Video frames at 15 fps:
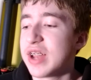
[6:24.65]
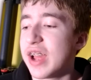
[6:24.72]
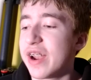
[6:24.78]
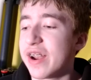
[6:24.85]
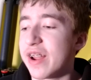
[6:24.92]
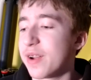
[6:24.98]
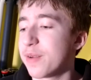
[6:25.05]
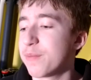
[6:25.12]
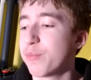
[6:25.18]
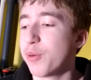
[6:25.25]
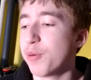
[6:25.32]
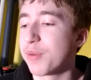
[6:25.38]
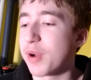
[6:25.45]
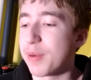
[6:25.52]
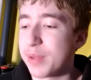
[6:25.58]
And I
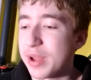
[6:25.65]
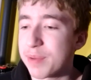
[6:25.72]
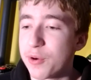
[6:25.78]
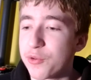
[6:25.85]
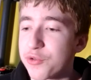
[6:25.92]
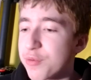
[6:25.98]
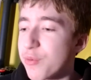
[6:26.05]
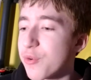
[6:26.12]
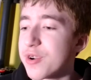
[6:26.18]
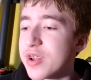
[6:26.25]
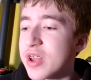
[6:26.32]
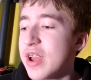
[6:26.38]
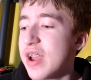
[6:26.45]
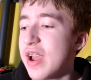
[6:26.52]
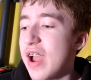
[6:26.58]
put, got black poster board,
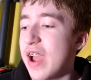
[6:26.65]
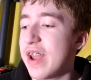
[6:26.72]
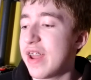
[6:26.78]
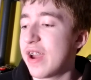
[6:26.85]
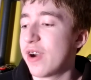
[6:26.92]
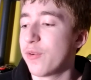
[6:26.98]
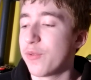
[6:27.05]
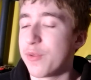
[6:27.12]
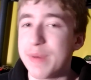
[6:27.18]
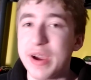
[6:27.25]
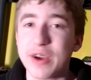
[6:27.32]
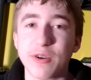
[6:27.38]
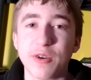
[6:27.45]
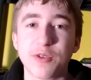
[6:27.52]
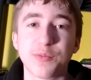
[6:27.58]
and now the
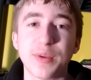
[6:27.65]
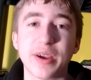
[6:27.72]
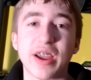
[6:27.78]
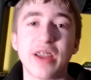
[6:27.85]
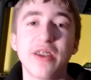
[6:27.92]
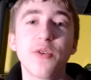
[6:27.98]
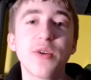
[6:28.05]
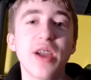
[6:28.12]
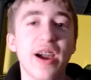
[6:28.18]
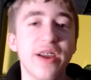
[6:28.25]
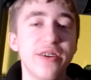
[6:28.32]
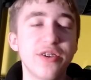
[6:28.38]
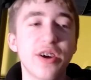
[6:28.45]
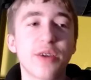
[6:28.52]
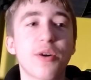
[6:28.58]
background is black. And oh yeah,
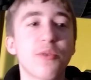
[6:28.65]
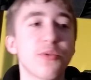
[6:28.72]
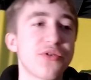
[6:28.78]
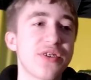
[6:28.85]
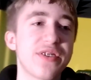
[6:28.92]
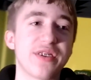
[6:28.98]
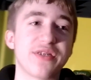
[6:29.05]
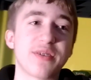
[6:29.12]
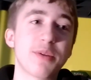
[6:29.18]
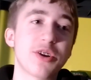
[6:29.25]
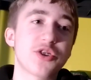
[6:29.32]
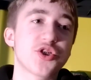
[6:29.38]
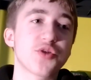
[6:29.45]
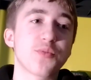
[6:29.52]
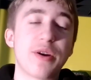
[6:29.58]
and I will say this, I'm
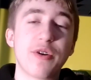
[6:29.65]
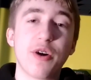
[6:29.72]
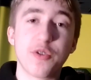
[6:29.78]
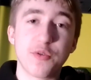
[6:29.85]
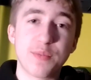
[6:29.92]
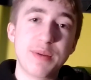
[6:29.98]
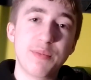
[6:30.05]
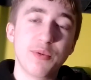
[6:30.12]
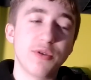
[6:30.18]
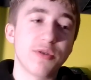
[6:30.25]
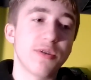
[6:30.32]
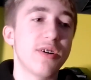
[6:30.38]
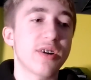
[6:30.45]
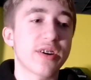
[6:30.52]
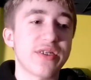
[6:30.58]
not sure about other people,
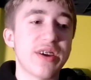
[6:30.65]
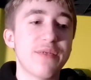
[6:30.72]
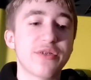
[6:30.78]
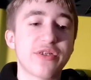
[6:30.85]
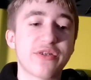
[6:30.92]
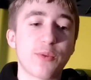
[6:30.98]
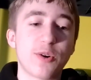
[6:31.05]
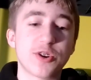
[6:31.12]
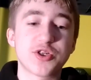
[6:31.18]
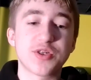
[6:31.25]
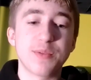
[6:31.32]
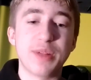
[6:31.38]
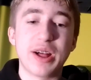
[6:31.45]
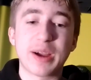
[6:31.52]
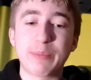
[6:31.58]
because I haven't just watched
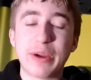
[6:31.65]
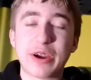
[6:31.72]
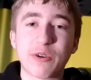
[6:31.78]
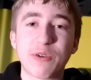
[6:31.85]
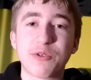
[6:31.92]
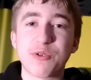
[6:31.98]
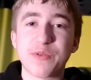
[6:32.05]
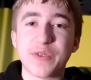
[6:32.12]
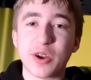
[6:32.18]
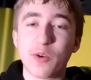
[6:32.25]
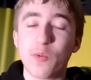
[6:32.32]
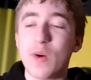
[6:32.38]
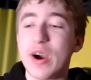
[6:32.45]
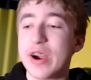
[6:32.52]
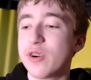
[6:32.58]
the black background or things
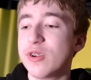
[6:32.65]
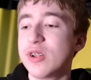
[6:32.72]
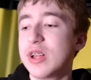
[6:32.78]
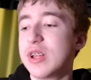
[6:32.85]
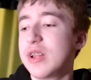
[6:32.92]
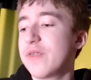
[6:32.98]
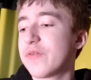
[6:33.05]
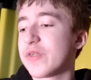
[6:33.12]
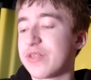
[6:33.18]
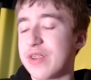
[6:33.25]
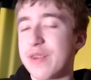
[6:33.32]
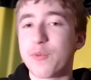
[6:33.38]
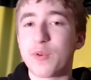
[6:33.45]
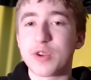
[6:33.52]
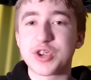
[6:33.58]
in a while, because I
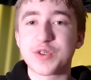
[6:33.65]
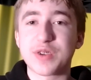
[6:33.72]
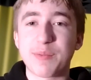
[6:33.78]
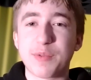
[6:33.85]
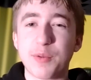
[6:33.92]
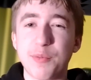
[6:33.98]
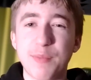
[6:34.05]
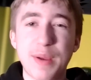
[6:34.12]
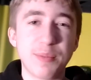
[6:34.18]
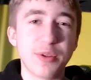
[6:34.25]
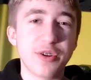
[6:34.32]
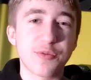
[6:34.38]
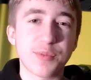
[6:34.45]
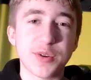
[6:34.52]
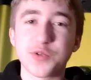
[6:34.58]
haven't watched, kept up with
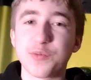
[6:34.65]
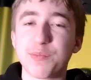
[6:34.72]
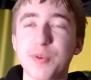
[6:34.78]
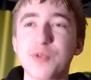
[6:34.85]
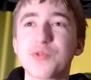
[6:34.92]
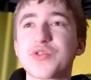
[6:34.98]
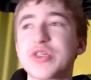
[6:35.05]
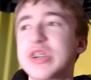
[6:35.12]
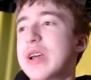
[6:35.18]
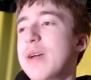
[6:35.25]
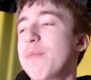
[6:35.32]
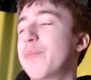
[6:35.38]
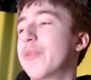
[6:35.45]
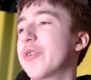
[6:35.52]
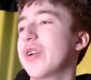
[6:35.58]
Beyblade as much with Burst.
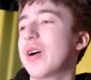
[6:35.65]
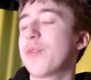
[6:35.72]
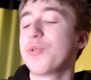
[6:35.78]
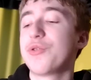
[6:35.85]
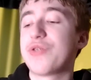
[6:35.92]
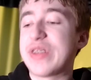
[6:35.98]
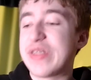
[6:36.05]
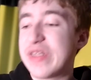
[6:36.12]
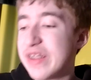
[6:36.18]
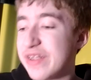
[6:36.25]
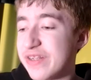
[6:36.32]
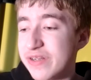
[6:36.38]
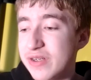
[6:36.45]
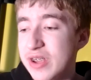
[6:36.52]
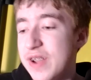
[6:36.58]
But uh, I will say
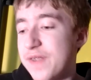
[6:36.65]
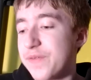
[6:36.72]
this,